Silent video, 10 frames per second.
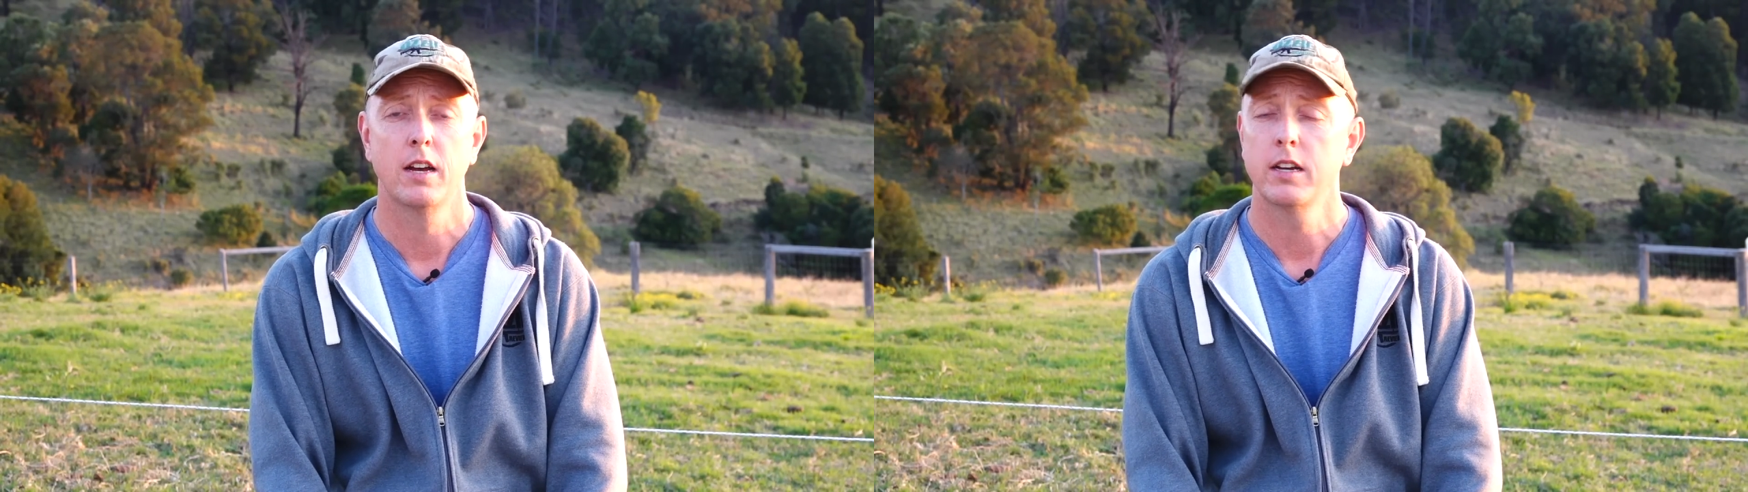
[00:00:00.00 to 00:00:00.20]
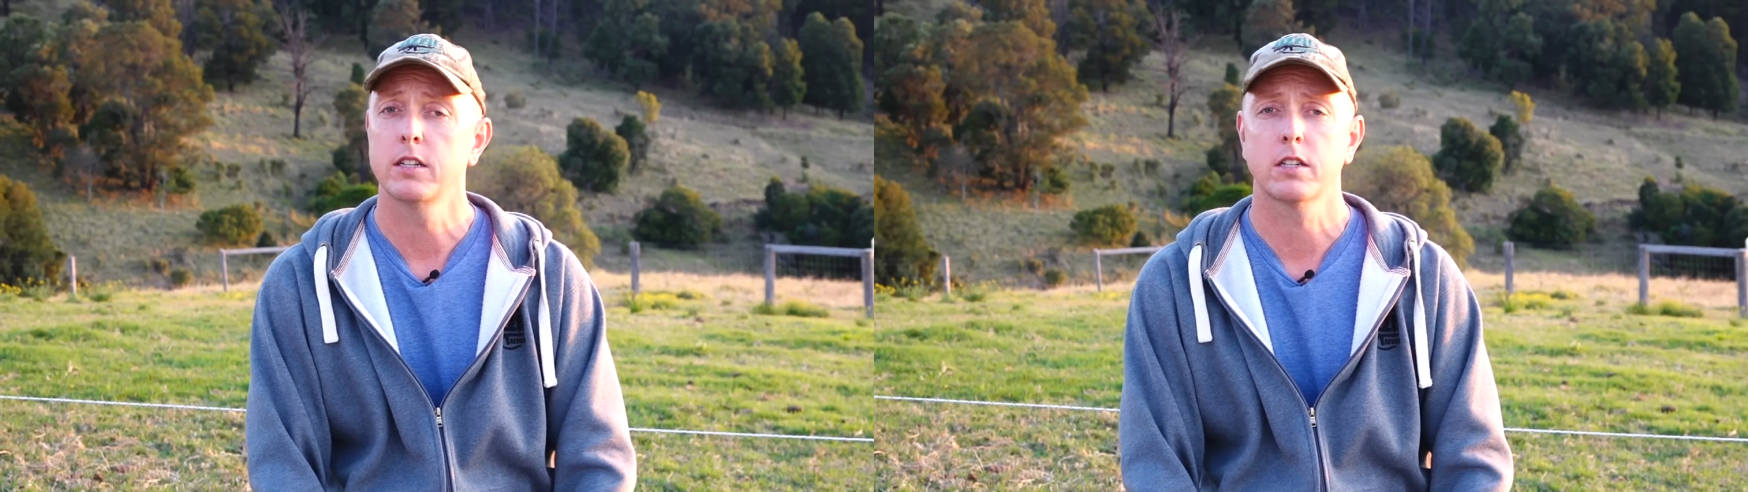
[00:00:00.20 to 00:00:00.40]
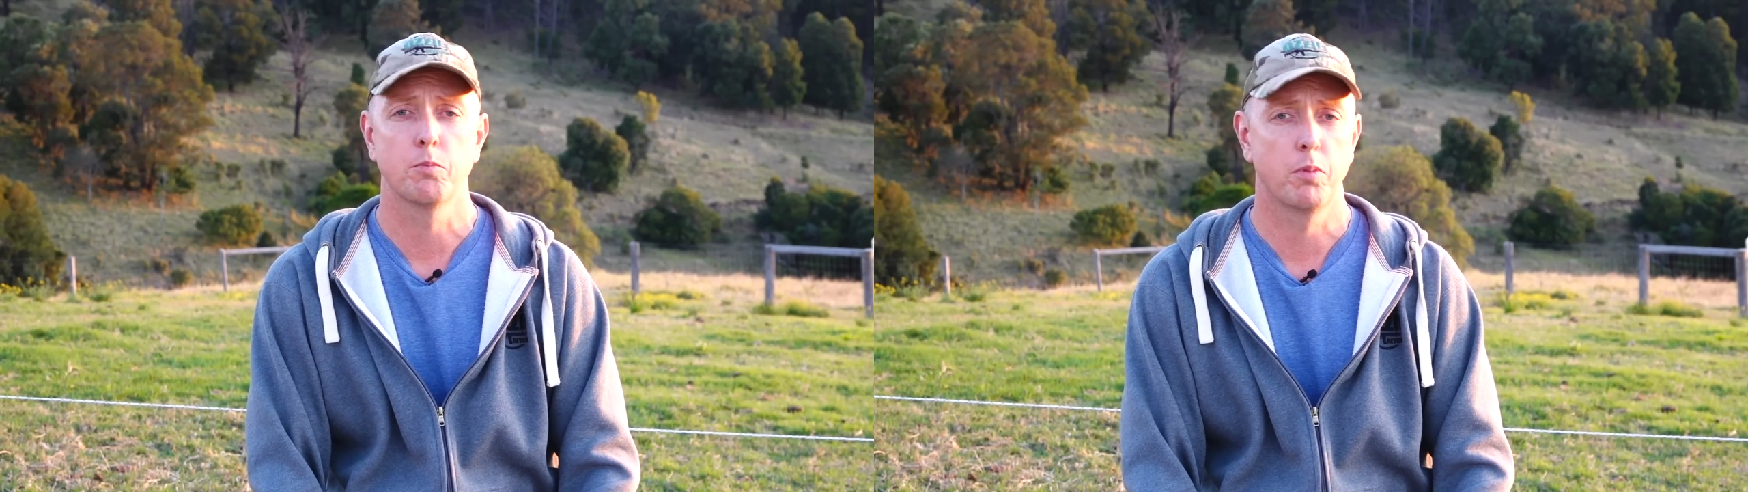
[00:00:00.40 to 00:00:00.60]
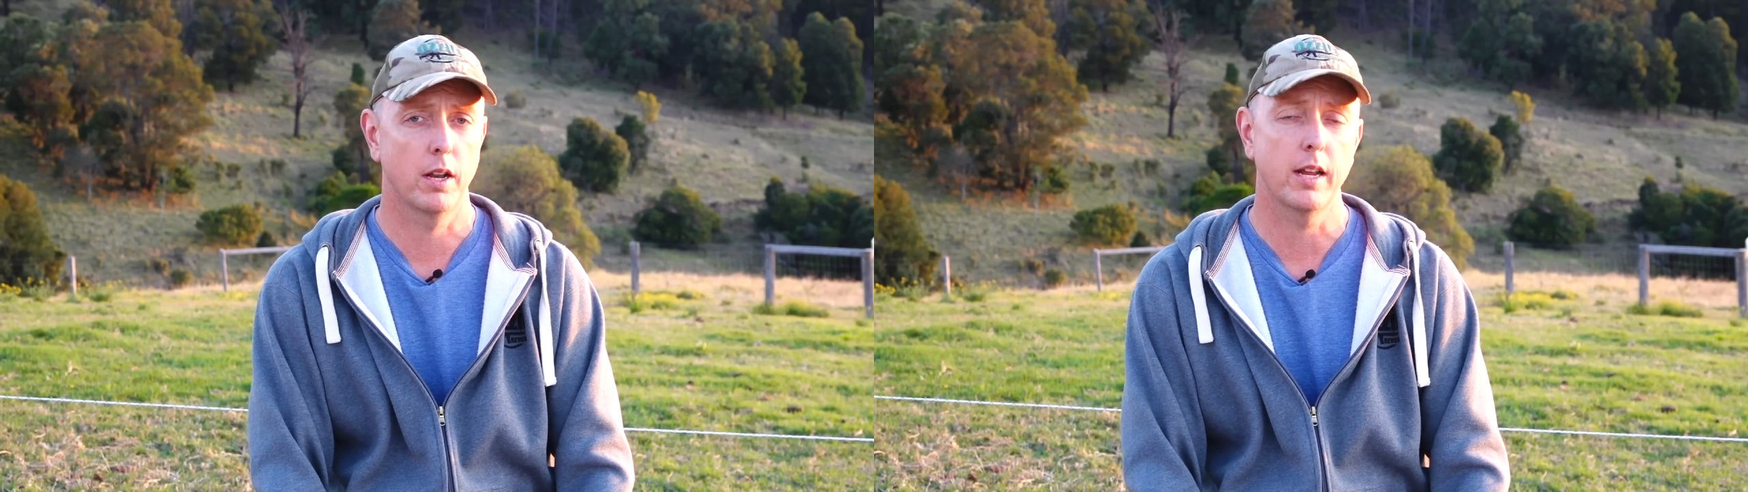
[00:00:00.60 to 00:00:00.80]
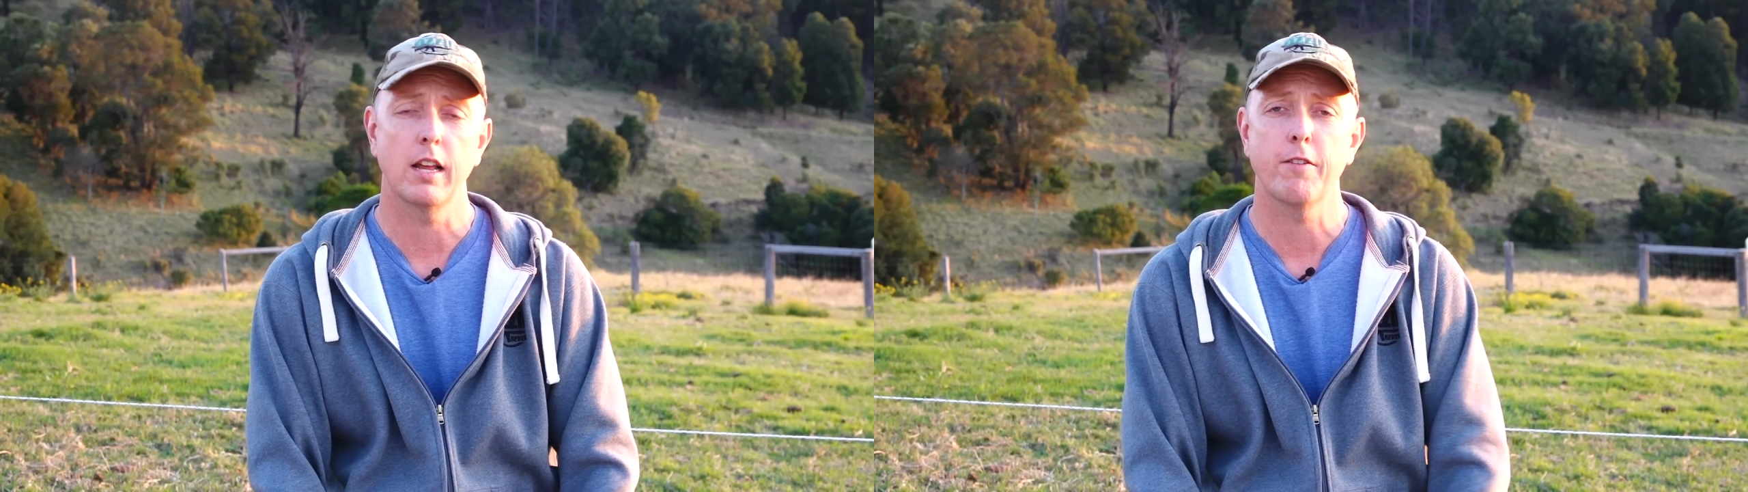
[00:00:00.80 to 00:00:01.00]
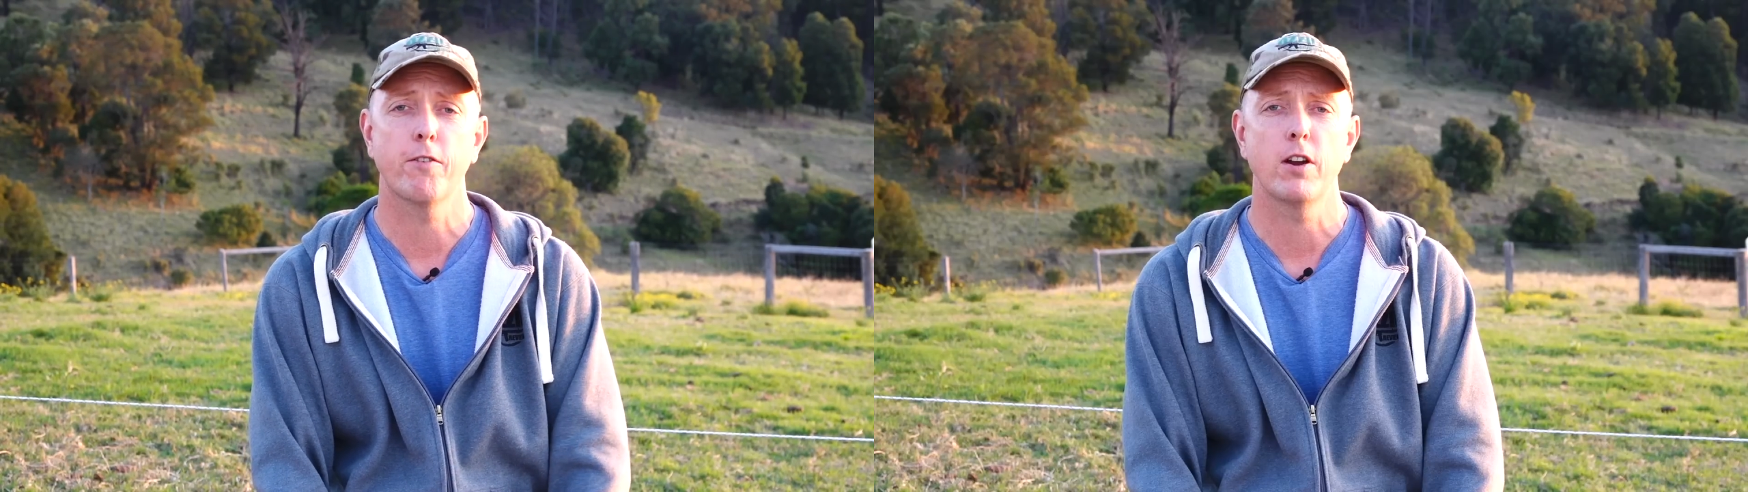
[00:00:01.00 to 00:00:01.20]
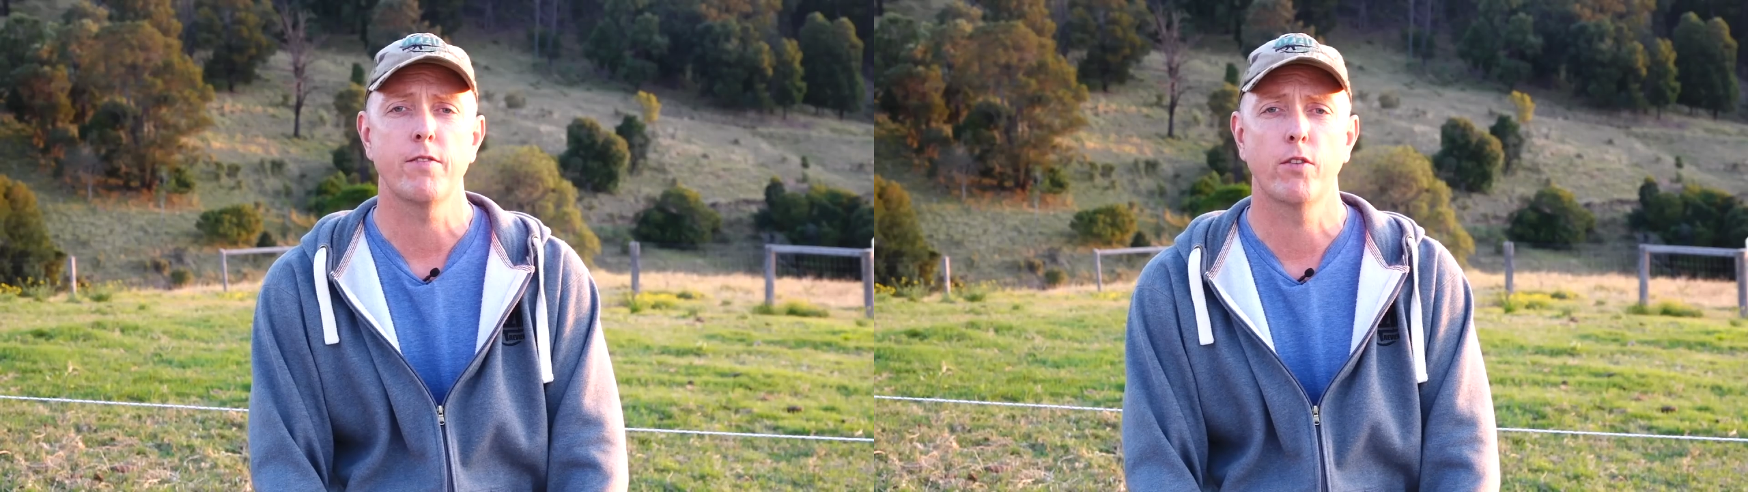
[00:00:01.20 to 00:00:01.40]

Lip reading: is completely free